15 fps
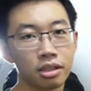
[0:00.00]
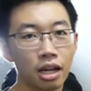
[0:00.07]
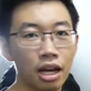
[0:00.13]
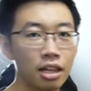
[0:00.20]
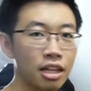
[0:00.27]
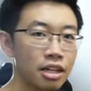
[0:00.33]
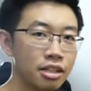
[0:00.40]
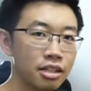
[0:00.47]

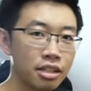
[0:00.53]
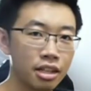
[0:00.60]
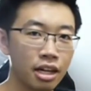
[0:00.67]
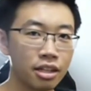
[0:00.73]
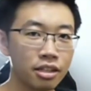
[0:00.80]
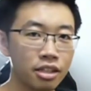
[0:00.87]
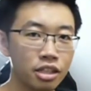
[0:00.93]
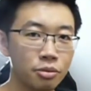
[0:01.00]
I like it
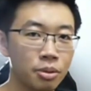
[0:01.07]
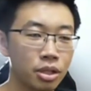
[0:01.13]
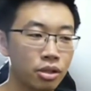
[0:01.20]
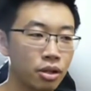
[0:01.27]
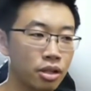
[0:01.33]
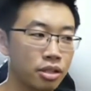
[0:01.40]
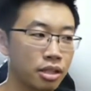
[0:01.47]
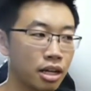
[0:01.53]
like this
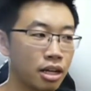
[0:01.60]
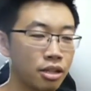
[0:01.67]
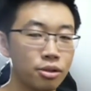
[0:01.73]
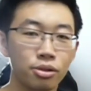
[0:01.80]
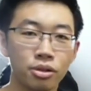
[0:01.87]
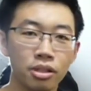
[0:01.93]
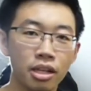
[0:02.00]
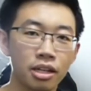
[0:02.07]
because
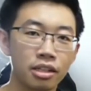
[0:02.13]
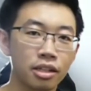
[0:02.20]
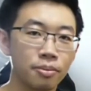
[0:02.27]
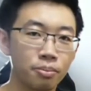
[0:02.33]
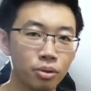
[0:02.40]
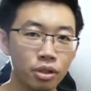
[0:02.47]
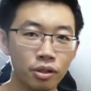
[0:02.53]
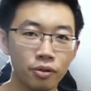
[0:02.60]
usually I can
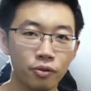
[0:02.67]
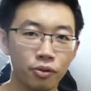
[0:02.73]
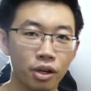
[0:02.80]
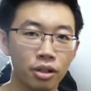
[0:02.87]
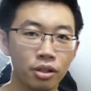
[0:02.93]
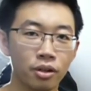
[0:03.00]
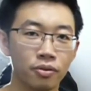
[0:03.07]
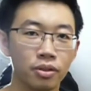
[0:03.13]
put in
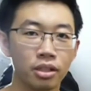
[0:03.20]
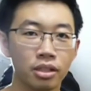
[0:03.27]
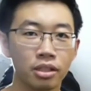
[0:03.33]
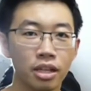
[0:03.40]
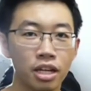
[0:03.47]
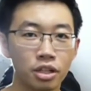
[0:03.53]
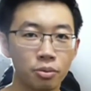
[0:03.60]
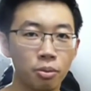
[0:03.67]
front of the
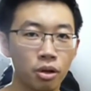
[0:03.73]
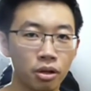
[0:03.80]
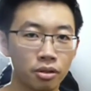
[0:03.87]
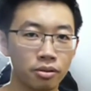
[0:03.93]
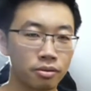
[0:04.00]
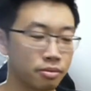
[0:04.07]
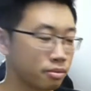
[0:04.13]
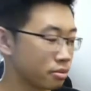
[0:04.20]
dashboard,
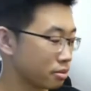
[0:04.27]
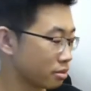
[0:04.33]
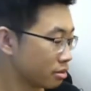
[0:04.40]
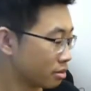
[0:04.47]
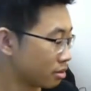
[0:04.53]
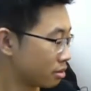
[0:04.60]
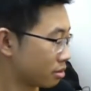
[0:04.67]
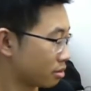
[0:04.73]

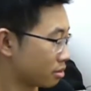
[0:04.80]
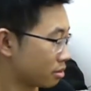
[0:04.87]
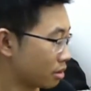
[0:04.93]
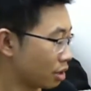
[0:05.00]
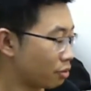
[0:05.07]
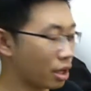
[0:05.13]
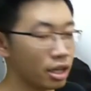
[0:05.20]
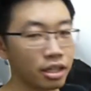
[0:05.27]

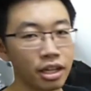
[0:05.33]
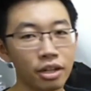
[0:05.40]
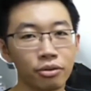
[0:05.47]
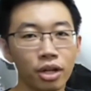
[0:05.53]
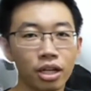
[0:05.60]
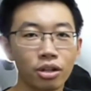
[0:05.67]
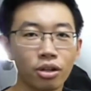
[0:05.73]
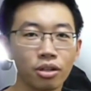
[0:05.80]
where you can
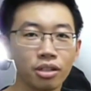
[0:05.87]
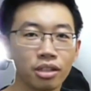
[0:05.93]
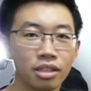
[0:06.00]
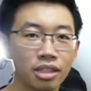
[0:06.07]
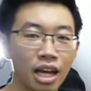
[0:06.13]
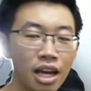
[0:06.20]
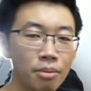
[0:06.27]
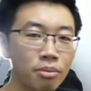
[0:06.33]
record a
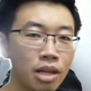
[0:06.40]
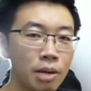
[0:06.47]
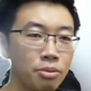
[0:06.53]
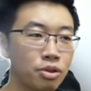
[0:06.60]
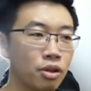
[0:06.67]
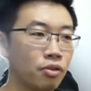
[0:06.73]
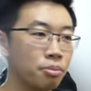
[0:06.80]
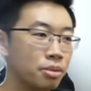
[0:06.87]
time
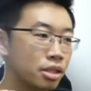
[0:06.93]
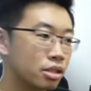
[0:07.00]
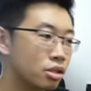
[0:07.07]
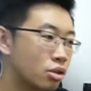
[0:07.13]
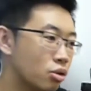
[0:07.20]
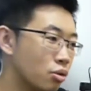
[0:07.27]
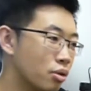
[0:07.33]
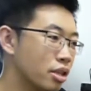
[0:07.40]
lapse of me
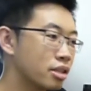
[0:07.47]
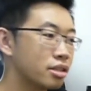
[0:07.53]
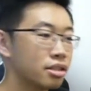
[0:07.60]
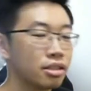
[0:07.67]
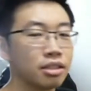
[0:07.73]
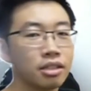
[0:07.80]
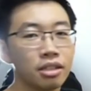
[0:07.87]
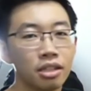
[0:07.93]
going
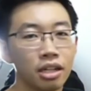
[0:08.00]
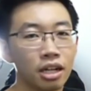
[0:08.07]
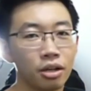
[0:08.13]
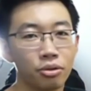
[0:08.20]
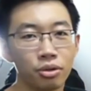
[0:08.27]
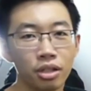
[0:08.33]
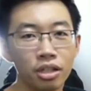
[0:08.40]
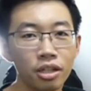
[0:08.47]

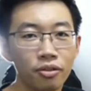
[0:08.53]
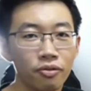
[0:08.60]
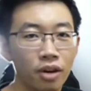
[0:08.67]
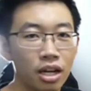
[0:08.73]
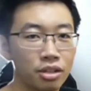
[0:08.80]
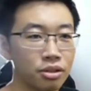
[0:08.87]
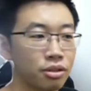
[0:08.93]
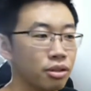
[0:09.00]
really
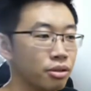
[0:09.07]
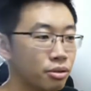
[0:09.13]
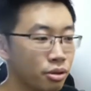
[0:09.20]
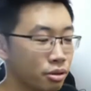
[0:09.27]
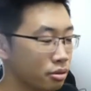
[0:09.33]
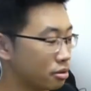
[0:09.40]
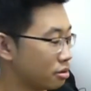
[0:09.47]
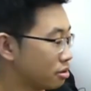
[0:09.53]
fast on the
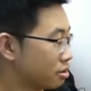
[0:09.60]
road.